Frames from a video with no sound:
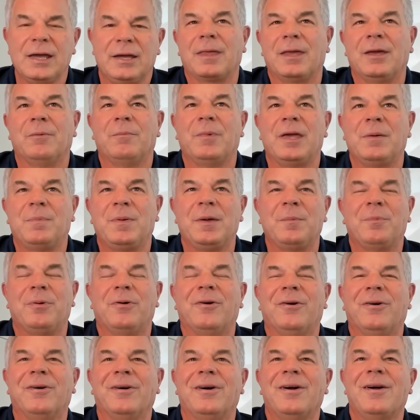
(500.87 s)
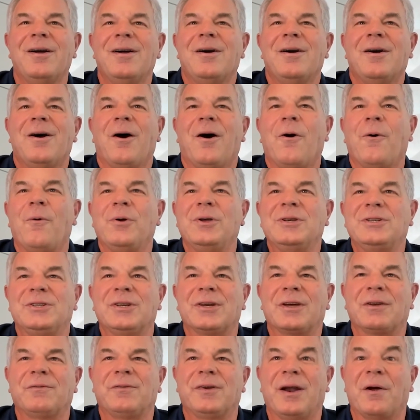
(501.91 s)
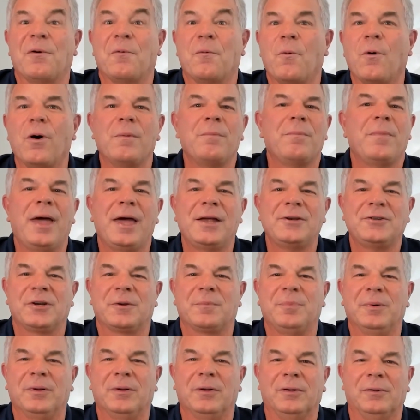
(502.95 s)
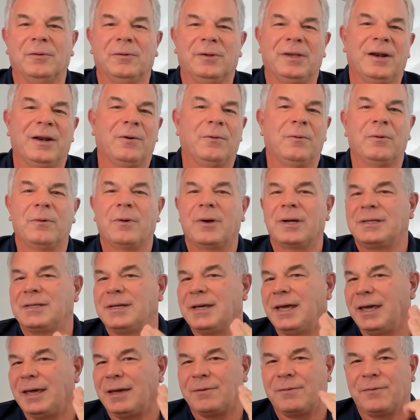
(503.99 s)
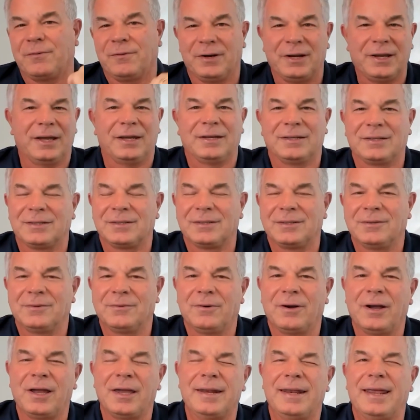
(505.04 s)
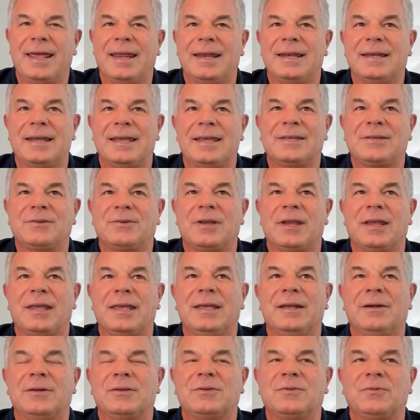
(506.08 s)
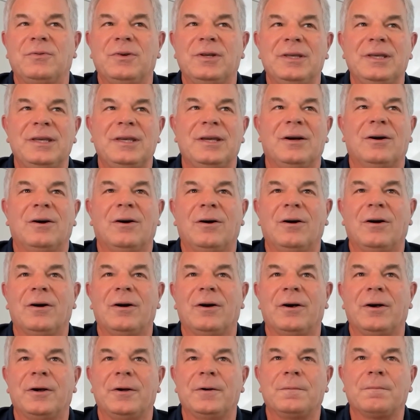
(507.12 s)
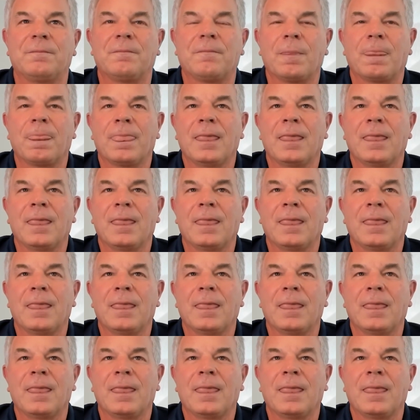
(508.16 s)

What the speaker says: Many people are always looking for that one magic bullet. What do I take for this, right? And it's really hard.